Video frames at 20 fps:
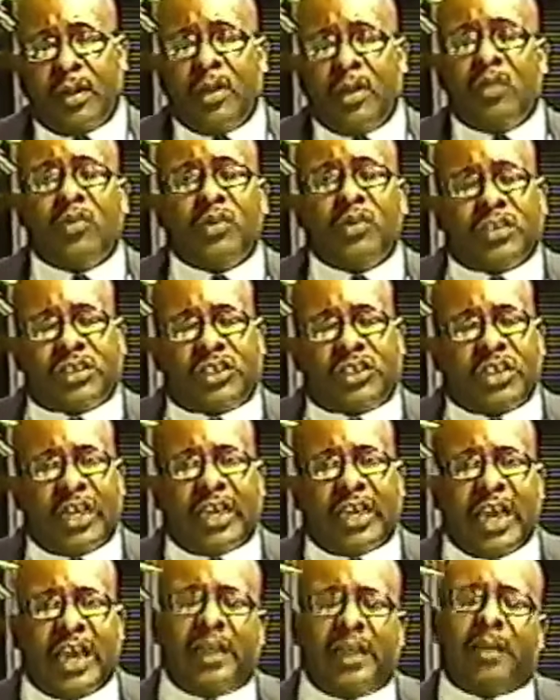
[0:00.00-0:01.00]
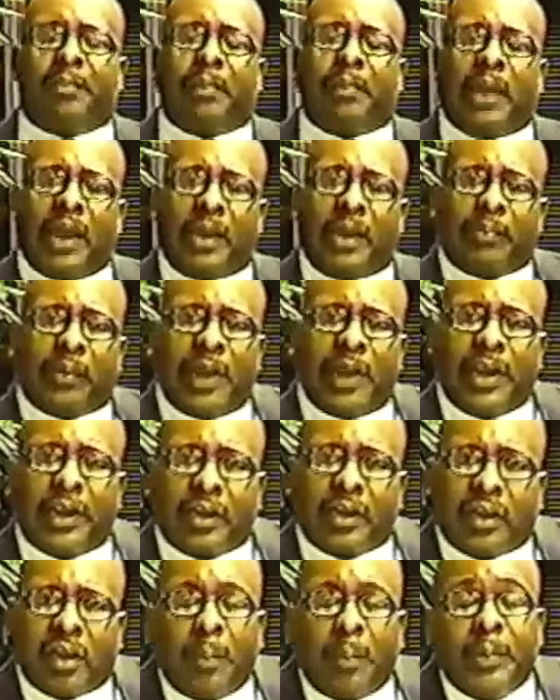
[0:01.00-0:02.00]
with this gigantic black
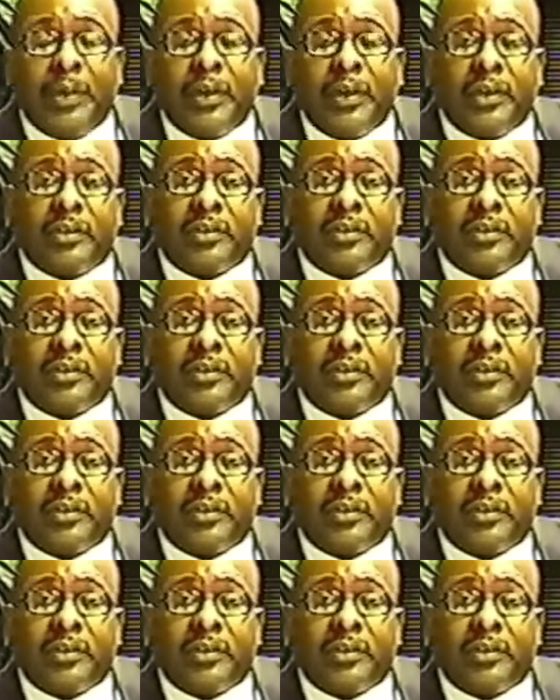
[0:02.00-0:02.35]
planet coming